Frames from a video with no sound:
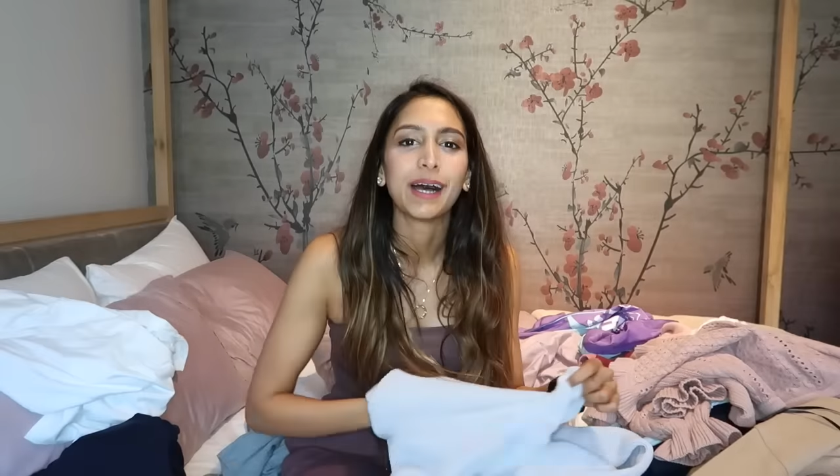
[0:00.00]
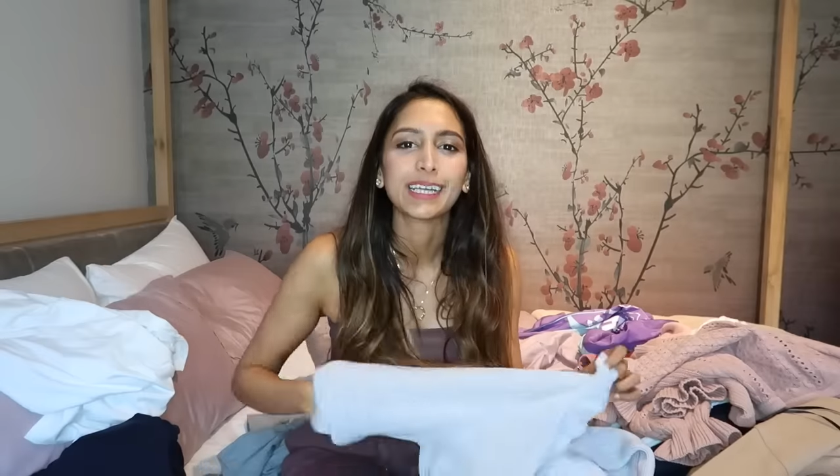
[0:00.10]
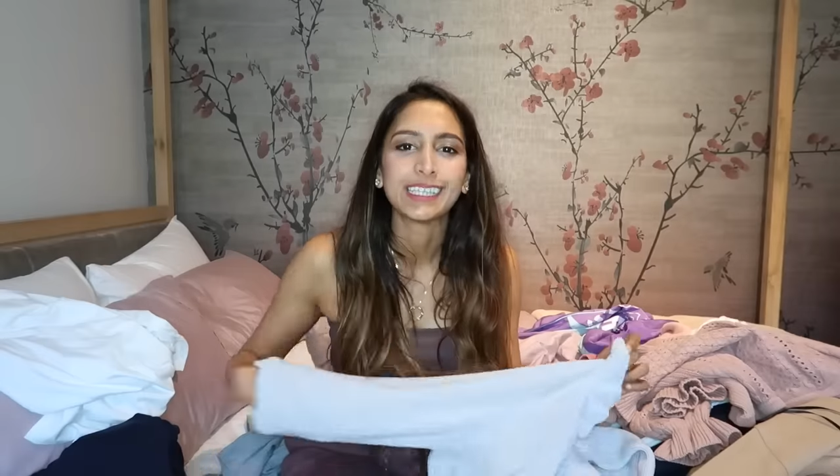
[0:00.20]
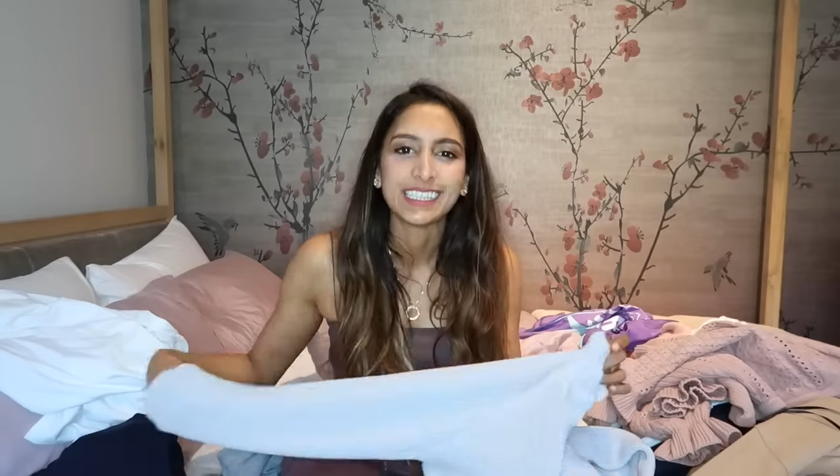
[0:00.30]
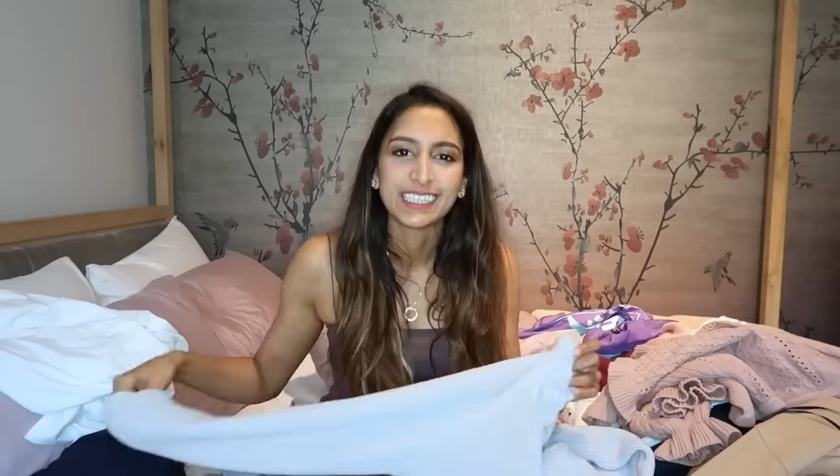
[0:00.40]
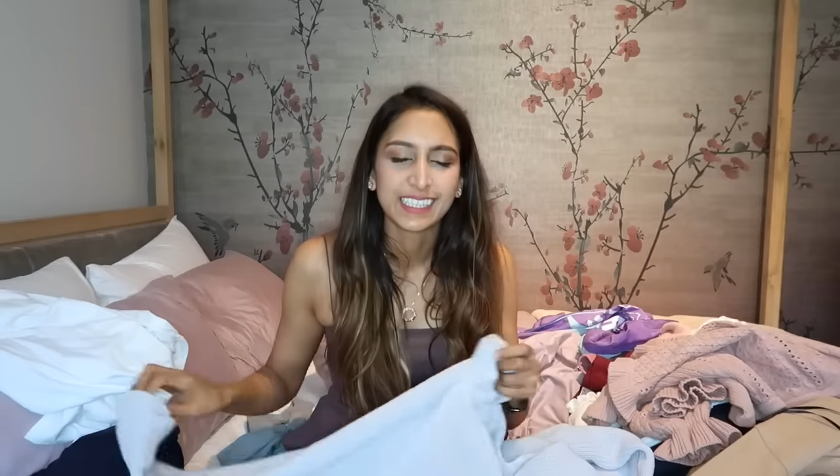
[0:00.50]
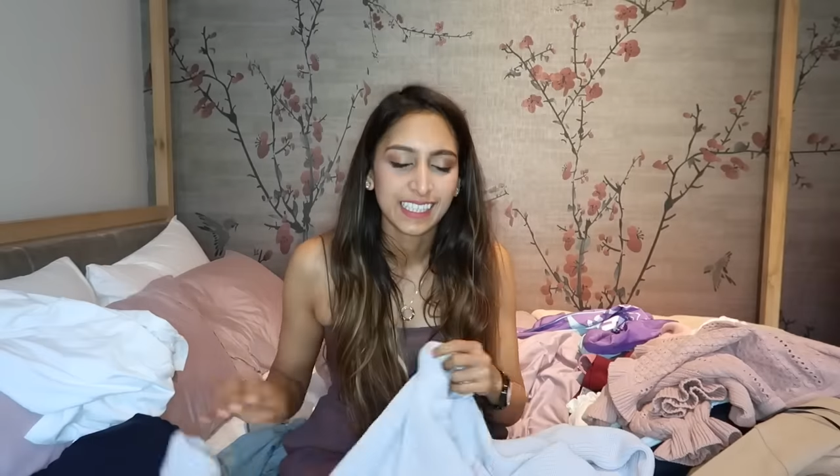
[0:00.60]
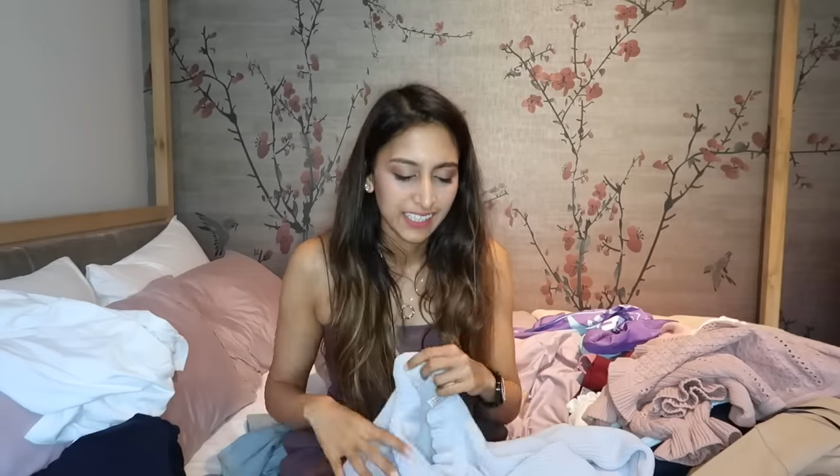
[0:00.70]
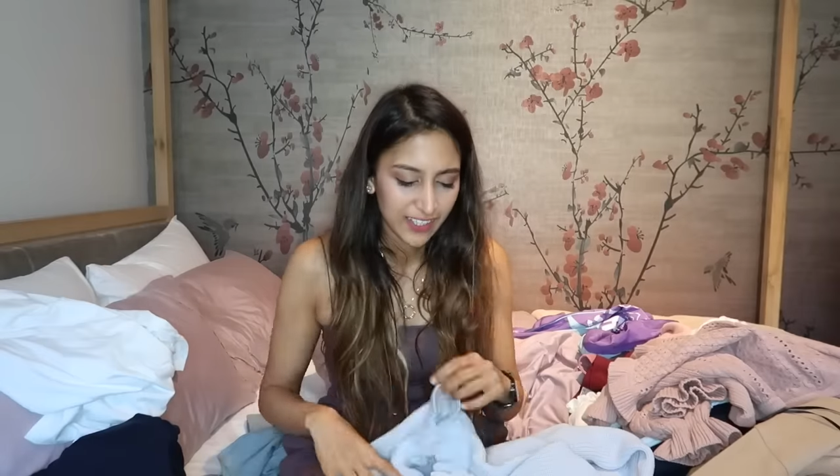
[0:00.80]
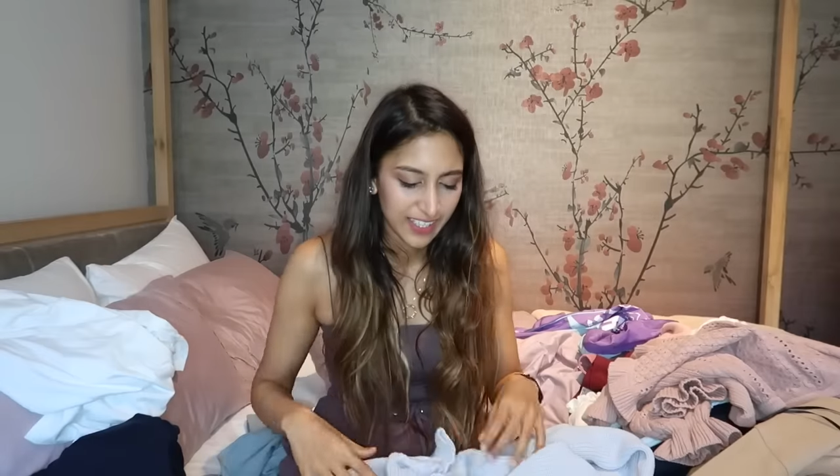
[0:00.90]
packet,
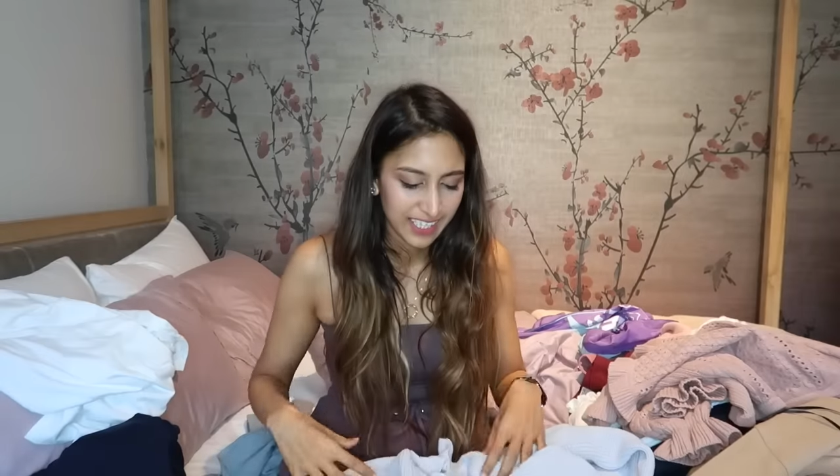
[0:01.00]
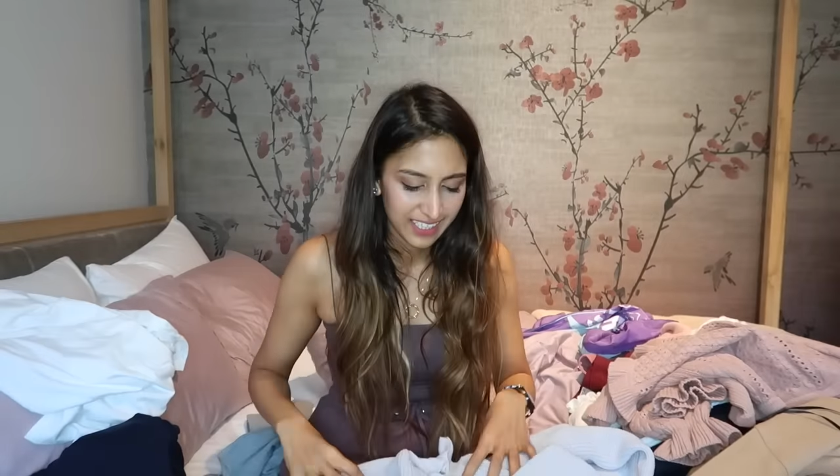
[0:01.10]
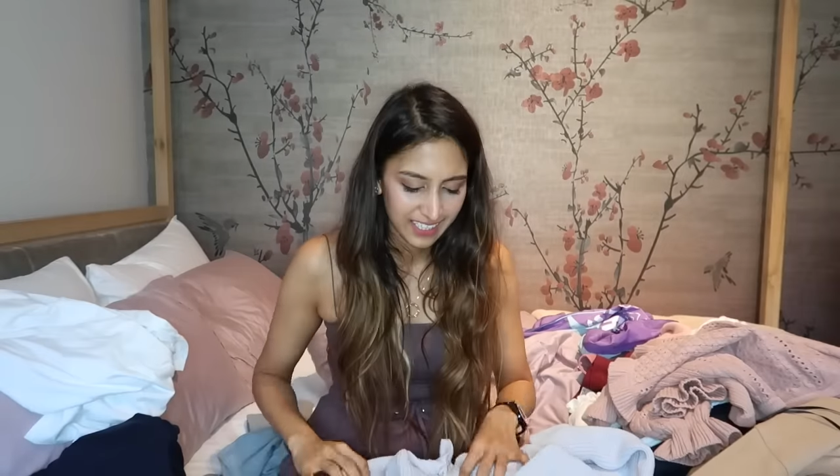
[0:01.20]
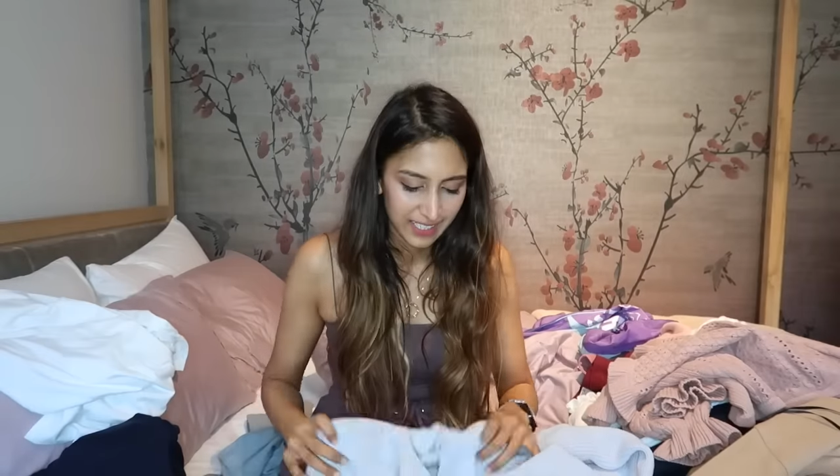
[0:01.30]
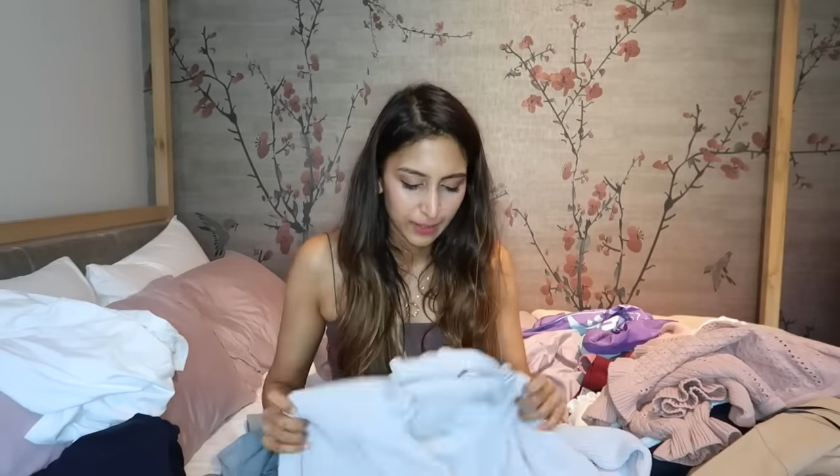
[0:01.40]
right?